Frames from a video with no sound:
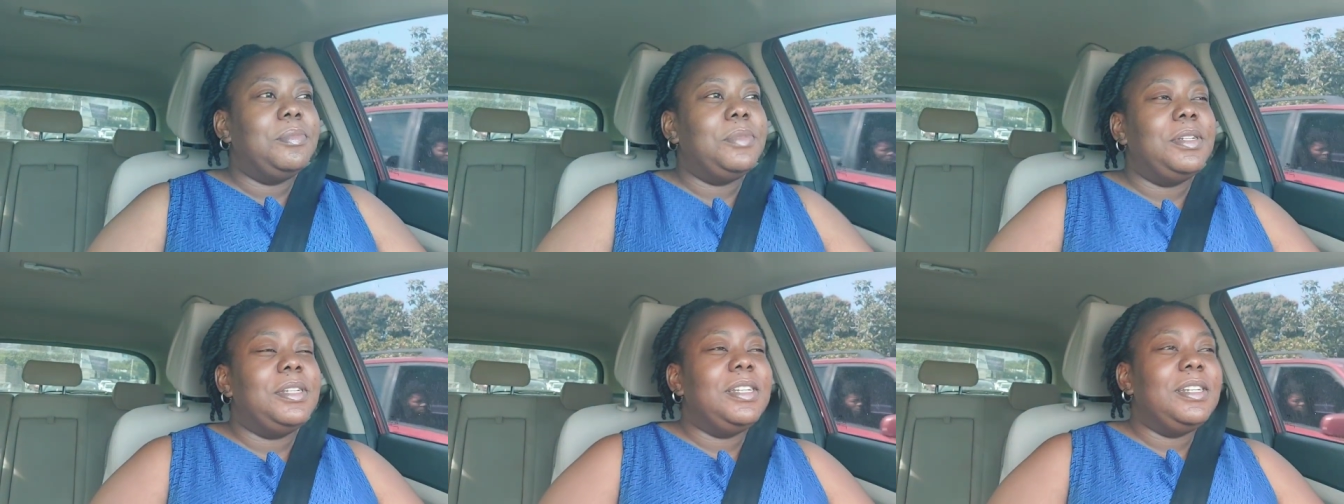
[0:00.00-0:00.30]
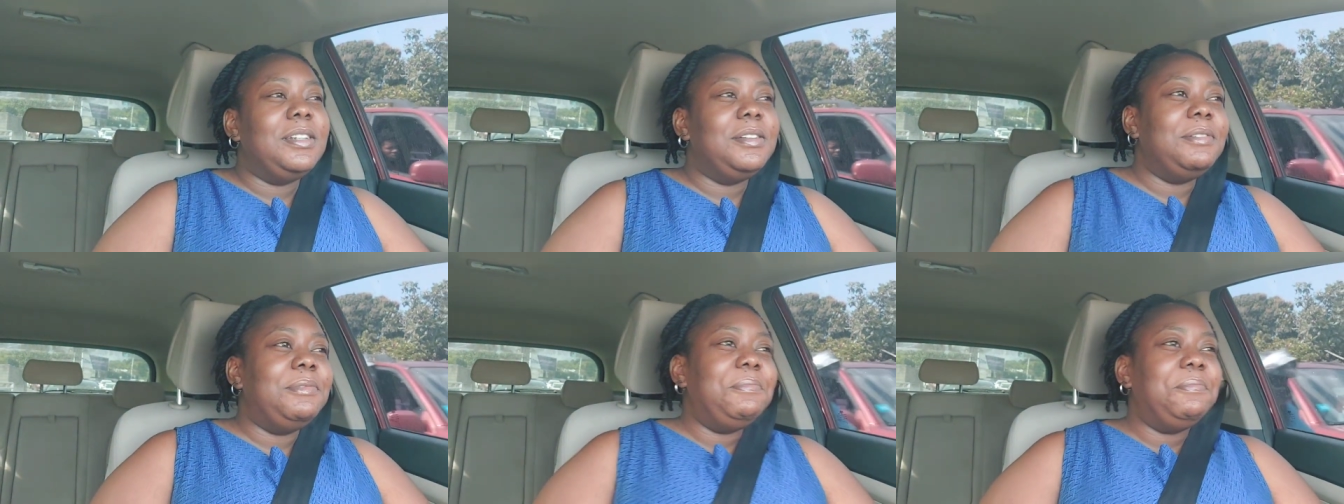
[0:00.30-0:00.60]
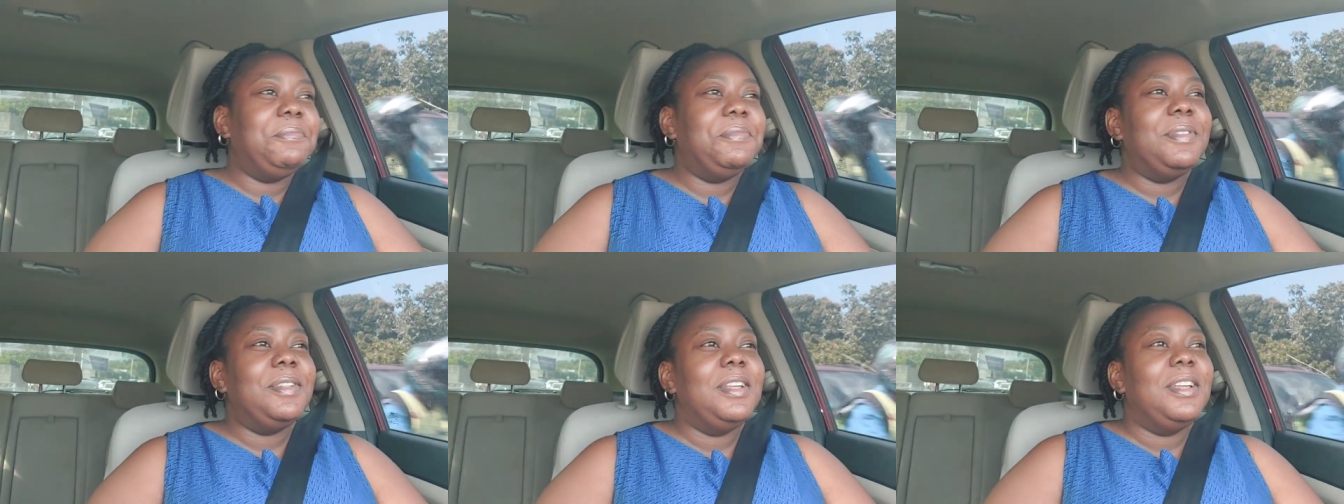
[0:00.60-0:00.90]
but yeah,
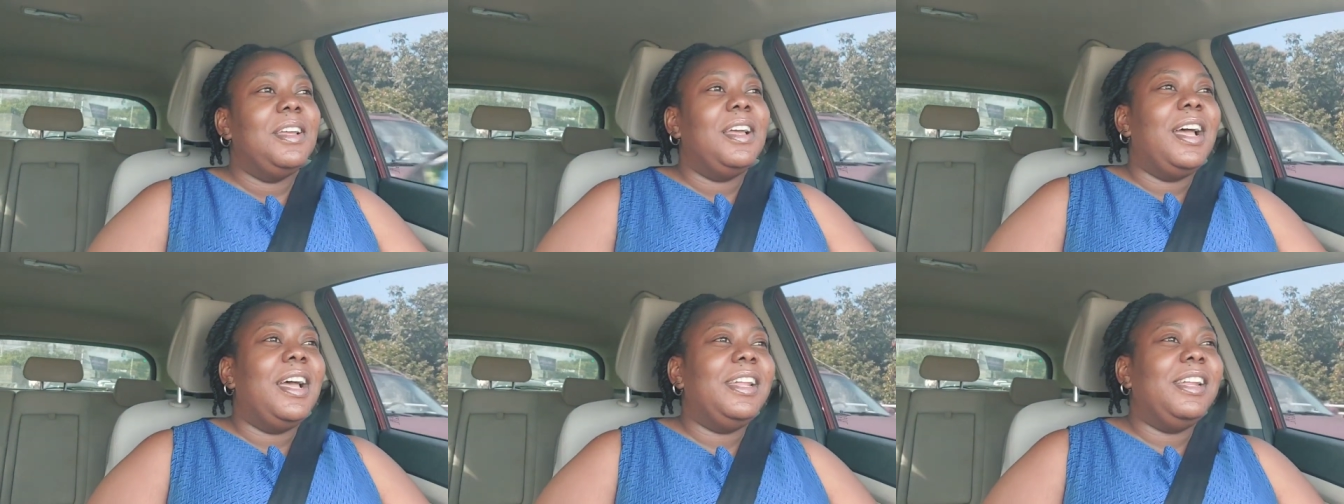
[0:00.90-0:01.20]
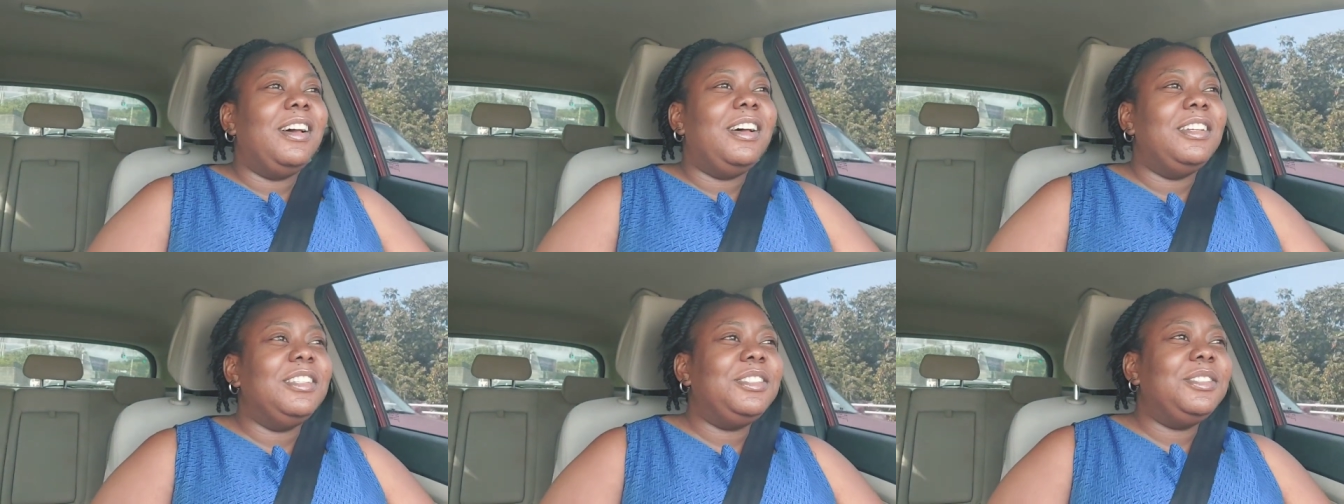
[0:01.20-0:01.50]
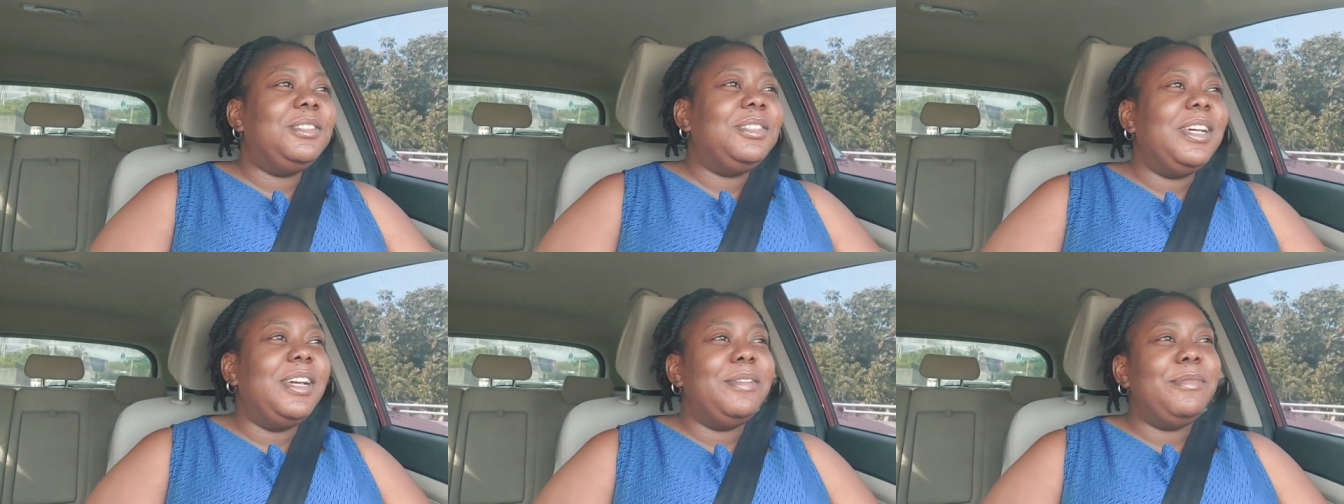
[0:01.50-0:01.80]
and
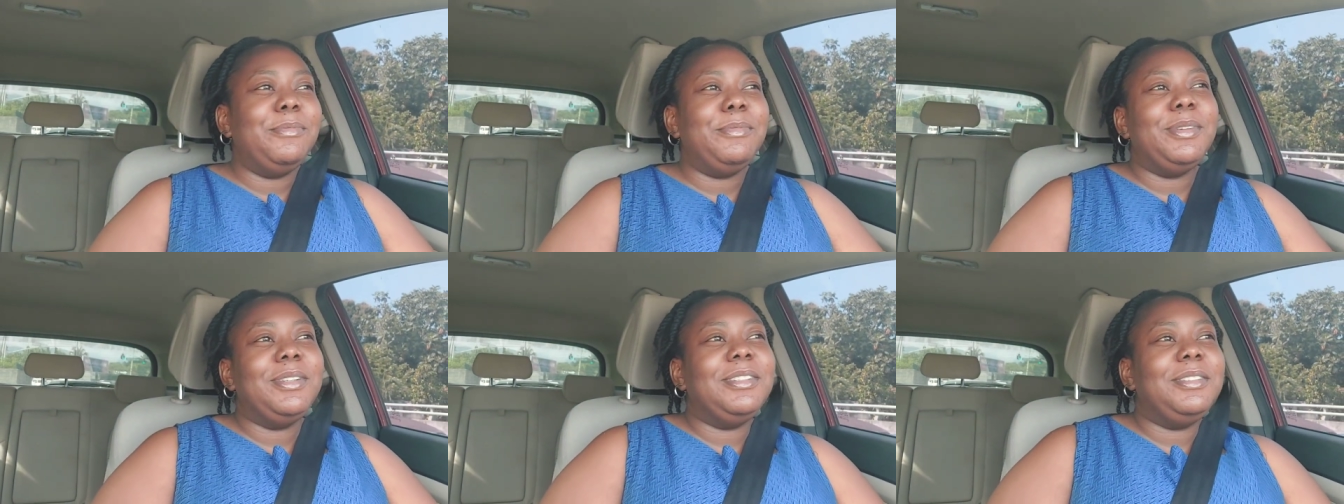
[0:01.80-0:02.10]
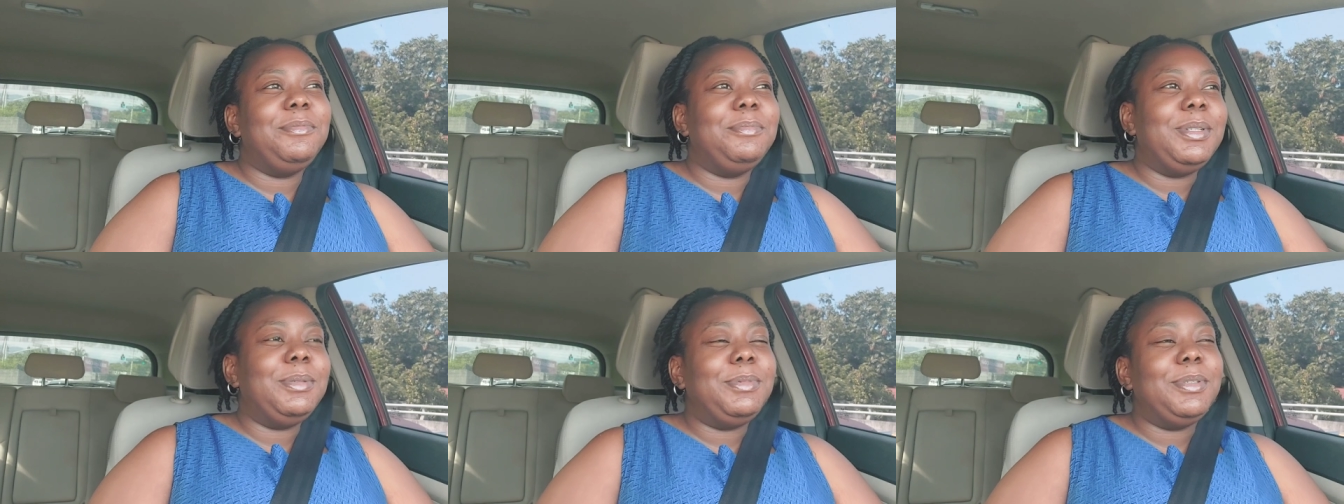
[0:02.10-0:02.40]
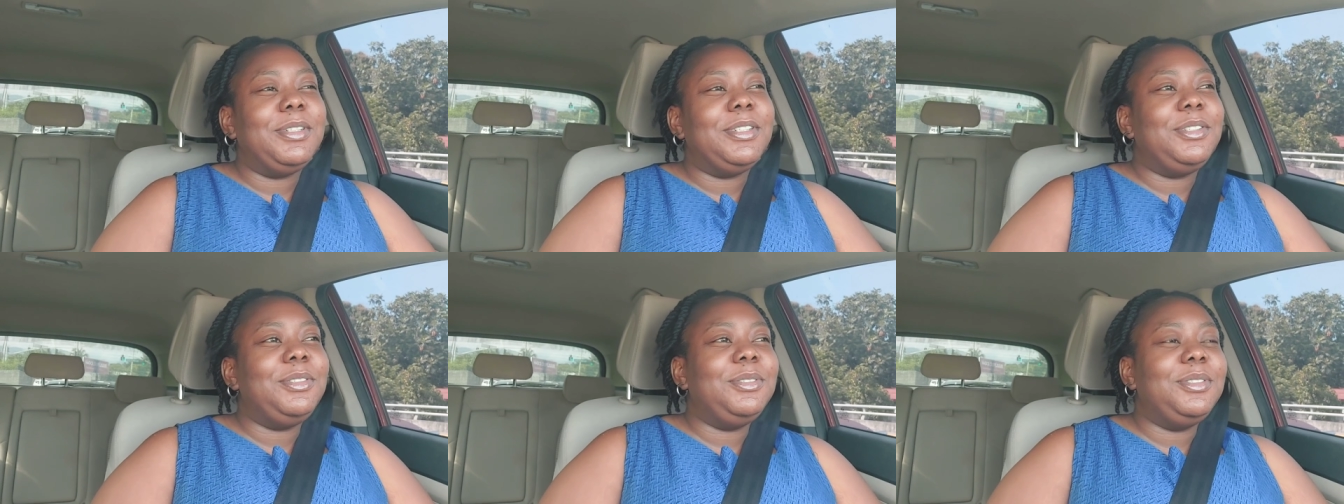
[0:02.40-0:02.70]
also like my mother made
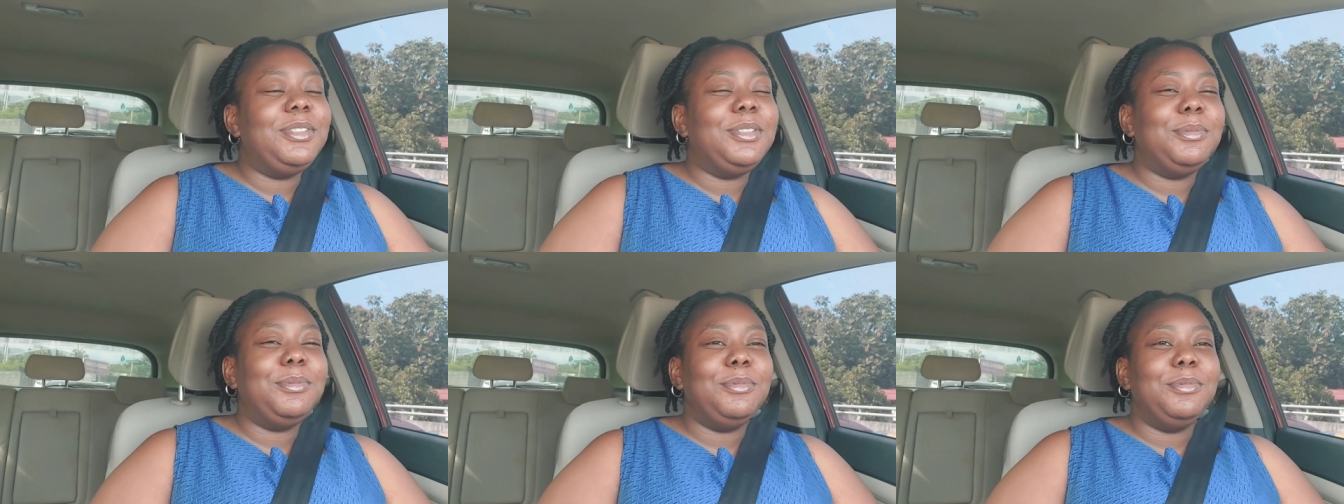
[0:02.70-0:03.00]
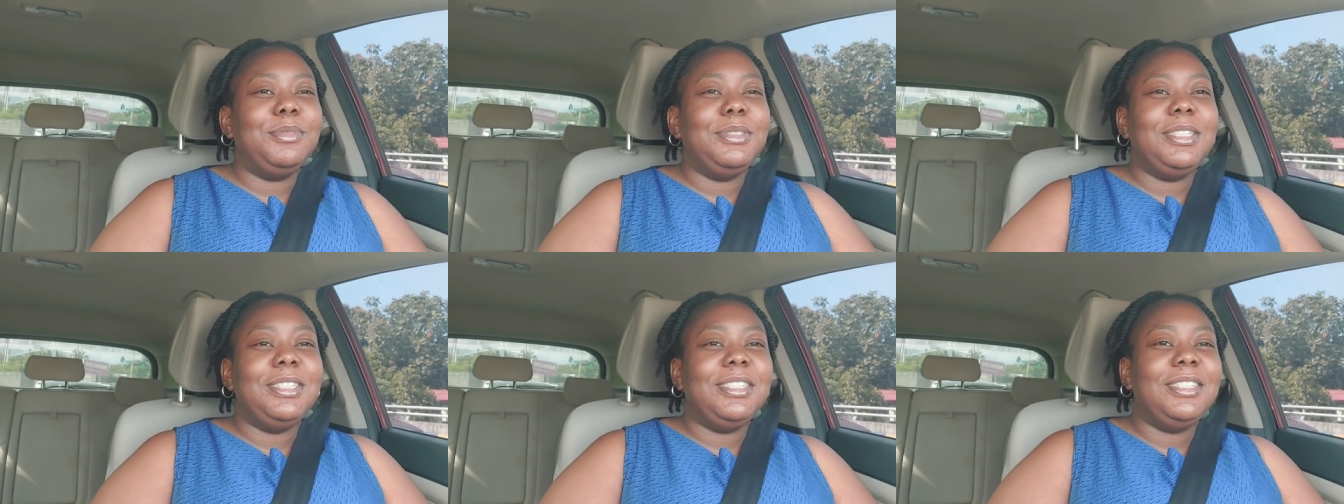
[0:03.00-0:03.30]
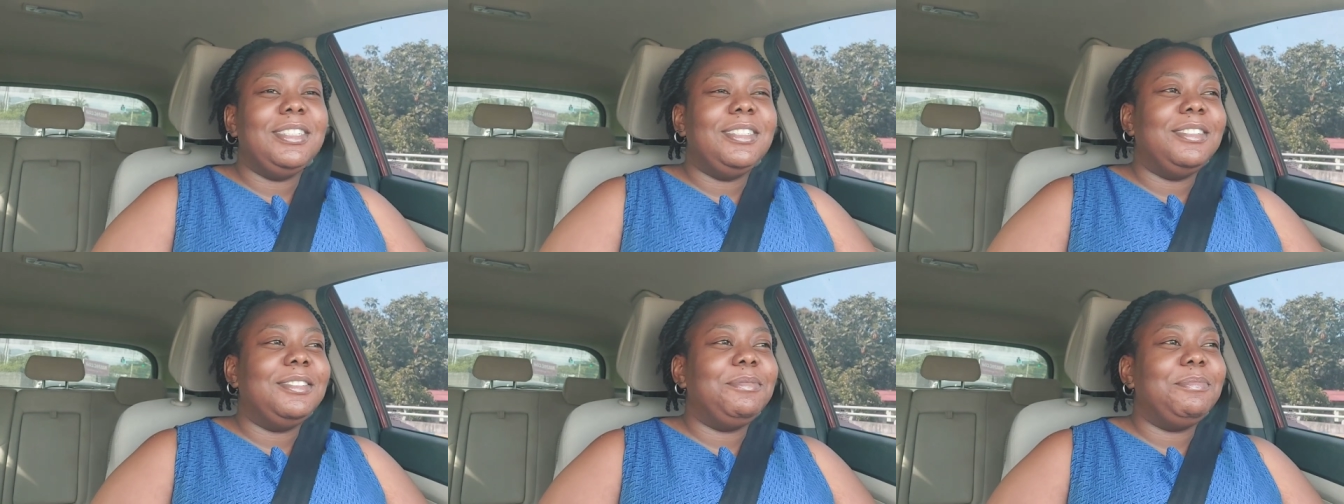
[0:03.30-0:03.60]
me go through some
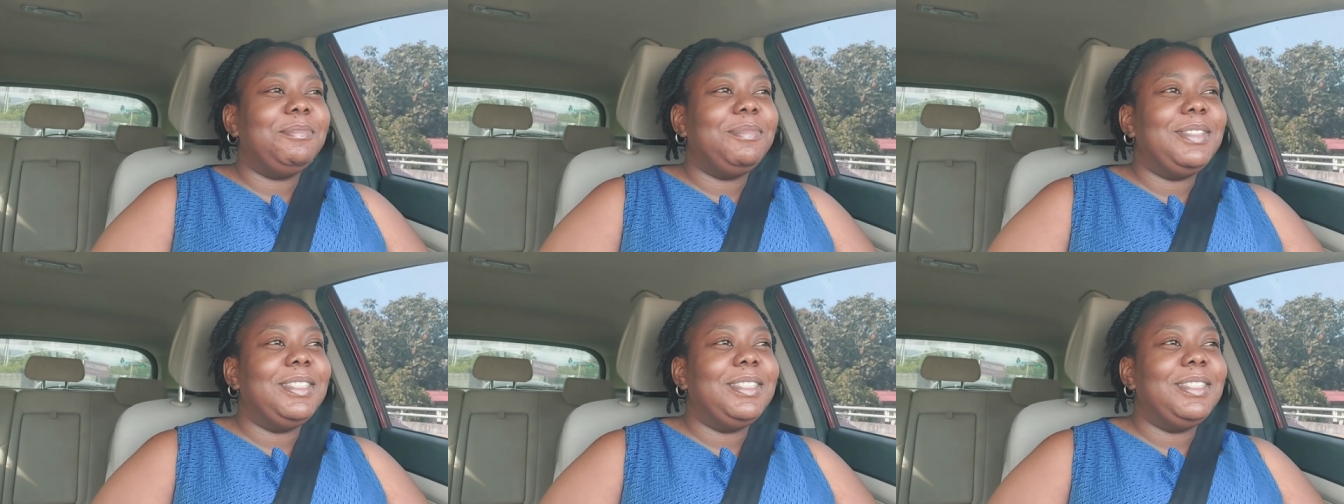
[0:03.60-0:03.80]
really